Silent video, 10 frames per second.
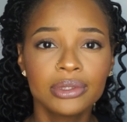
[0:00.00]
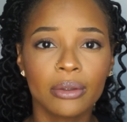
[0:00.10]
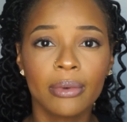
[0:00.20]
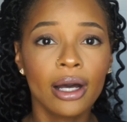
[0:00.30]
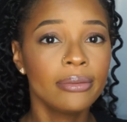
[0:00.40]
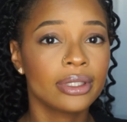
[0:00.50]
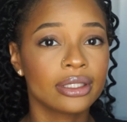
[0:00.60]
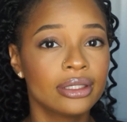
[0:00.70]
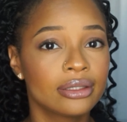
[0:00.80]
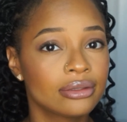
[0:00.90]
are
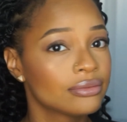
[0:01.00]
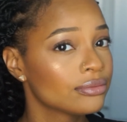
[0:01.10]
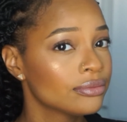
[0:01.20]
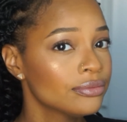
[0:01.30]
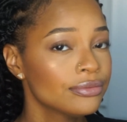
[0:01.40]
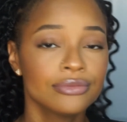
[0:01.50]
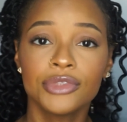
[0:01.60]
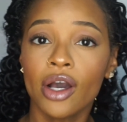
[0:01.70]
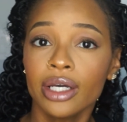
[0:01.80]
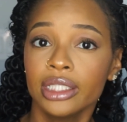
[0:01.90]
bobbing.
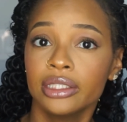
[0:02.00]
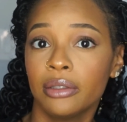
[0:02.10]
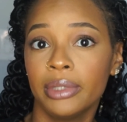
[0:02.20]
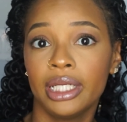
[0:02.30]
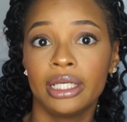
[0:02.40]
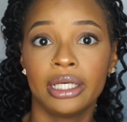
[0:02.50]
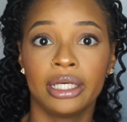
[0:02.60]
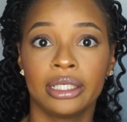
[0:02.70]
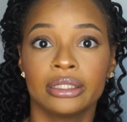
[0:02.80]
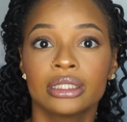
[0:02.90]
Y'all can't tell me they
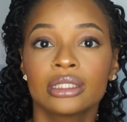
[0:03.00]
not.